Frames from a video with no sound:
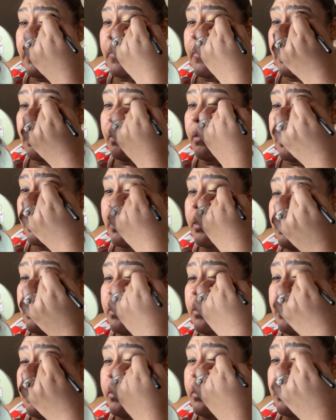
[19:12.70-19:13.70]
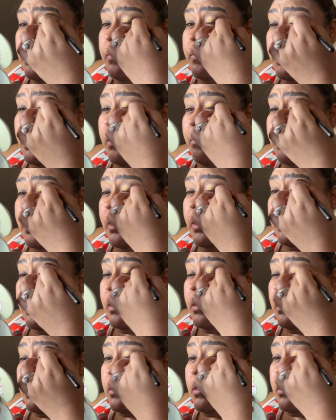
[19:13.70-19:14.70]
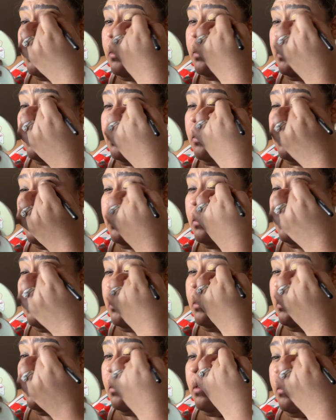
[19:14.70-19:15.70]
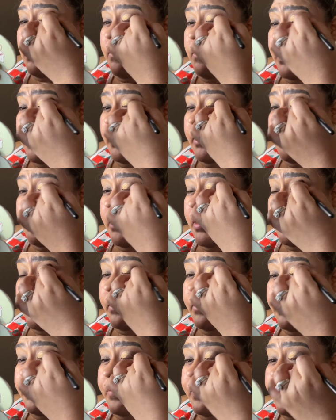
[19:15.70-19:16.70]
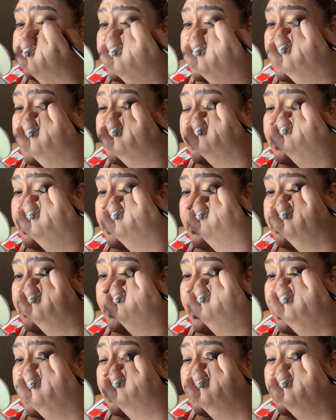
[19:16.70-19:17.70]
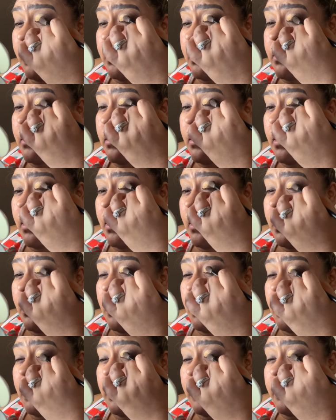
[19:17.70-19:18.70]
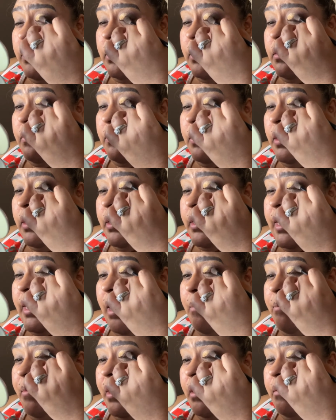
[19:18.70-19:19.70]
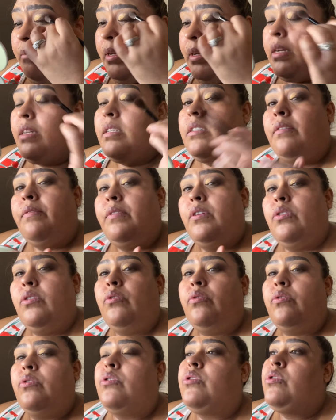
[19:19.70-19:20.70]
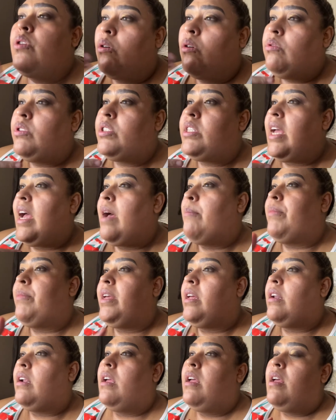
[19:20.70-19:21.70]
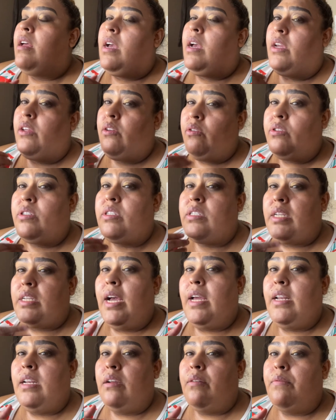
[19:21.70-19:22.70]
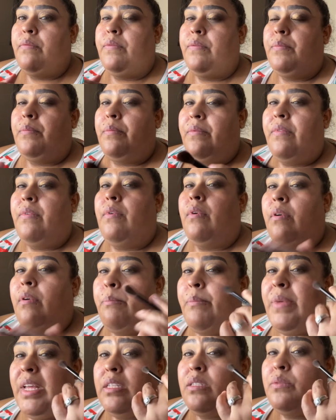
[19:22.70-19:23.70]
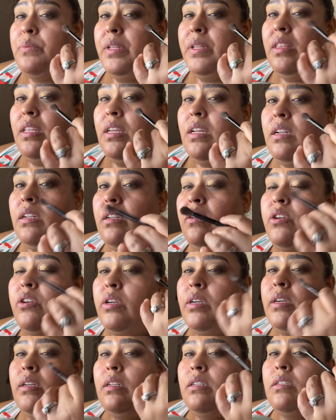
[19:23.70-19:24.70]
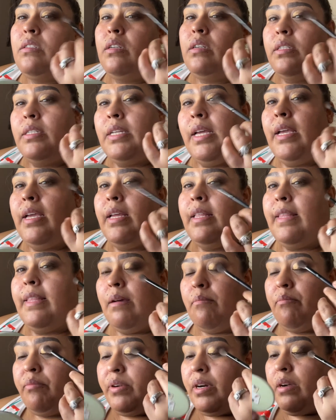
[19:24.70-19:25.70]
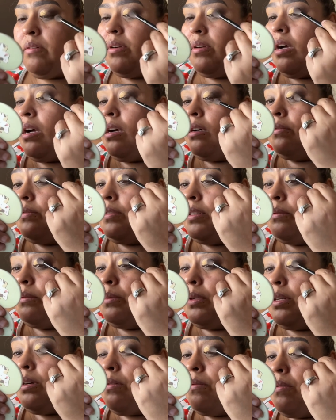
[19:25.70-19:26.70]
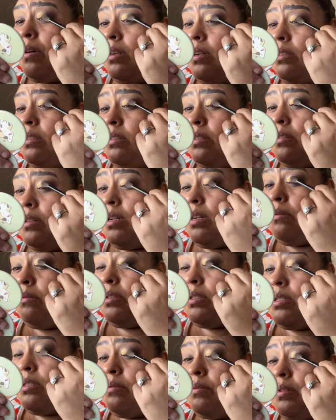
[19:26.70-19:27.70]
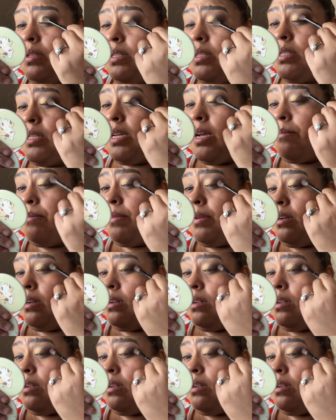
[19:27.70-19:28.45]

Okay, so you just want to blend this very well after you add this. And you just want to tap it, because if you don't tap it and you just kind of mess with it, you're going to start taking that brown off. And we don't want to do that. We just want to tap it.